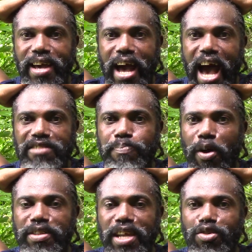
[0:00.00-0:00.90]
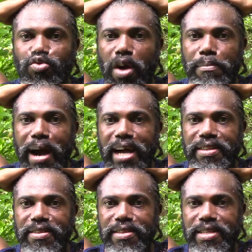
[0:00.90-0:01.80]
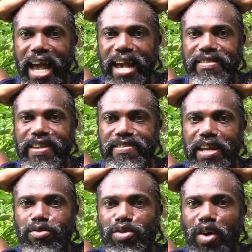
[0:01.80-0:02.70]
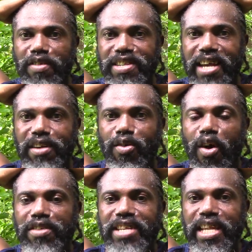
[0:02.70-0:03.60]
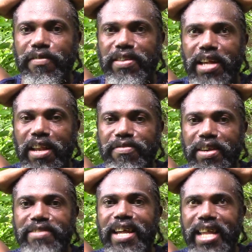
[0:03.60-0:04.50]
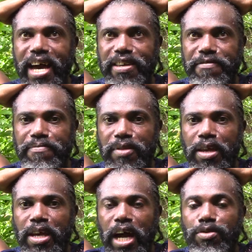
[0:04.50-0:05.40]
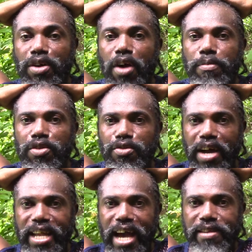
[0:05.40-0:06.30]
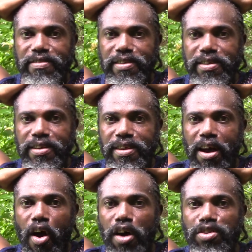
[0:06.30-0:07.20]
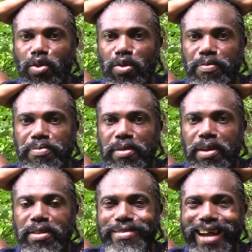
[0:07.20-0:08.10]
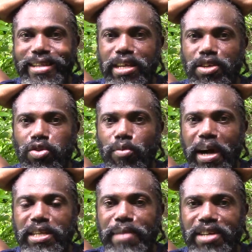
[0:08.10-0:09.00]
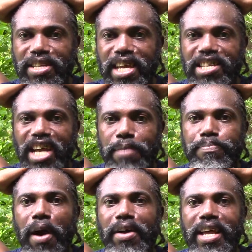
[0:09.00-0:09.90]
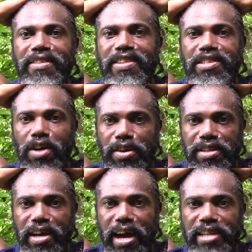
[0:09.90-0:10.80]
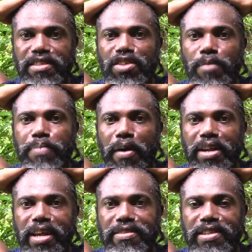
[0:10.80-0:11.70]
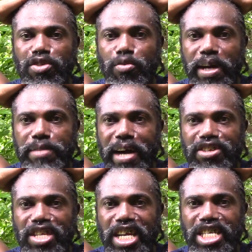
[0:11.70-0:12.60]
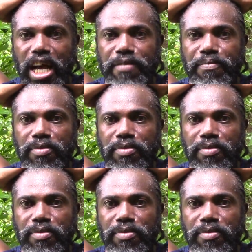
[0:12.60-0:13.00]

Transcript: as pointing you to a man that existed 2,000 years ago outside of itself is a lie. And you come to realize also that the human imagination parallels the sun and the sun parallels the human imagination.